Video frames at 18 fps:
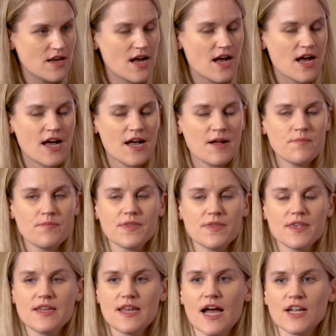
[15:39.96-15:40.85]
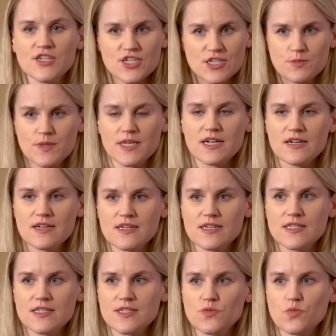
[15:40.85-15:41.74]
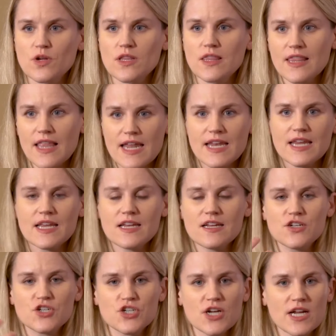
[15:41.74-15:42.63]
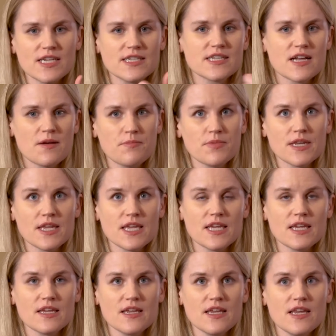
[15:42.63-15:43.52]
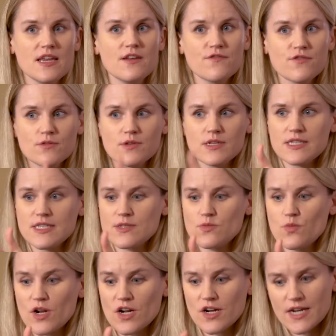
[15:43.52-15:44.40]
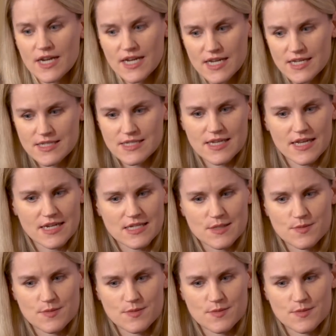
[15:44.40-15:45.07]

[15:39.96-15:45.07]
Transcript: Um, not just because we're letting a Chinese company influence what our kids get